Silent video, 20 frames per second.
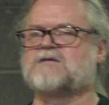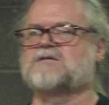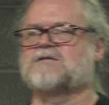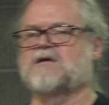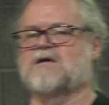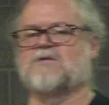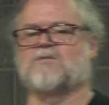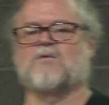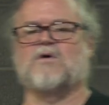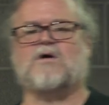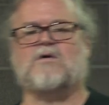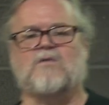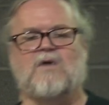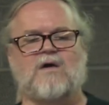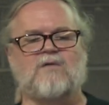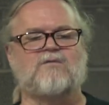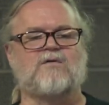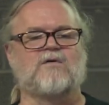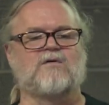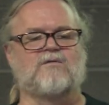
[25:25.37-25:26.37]
didn't work
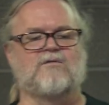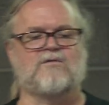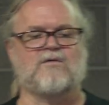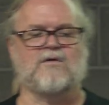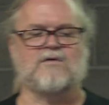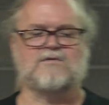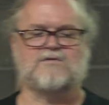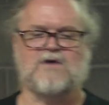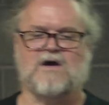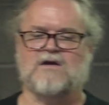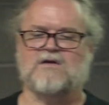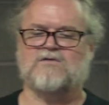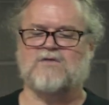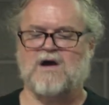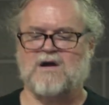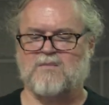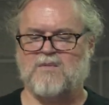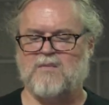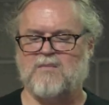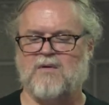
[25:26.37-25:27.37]
right for, for trying to
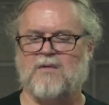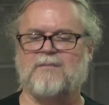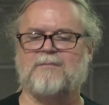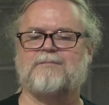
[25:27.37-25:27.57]
track people.